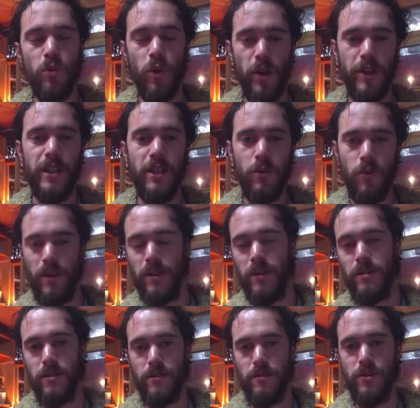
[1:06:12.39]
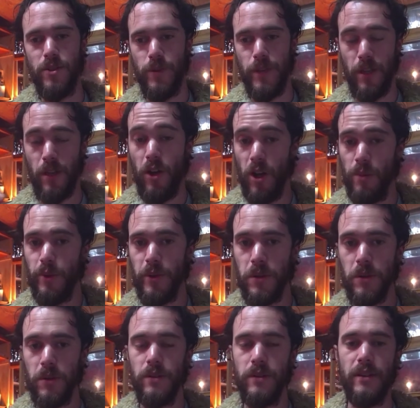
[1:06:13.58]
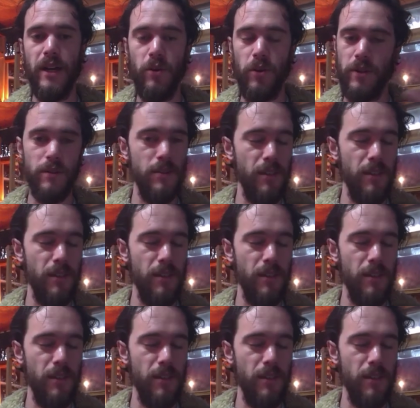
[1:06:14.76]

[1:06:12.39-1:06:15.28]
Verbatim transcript: working with doing herbal al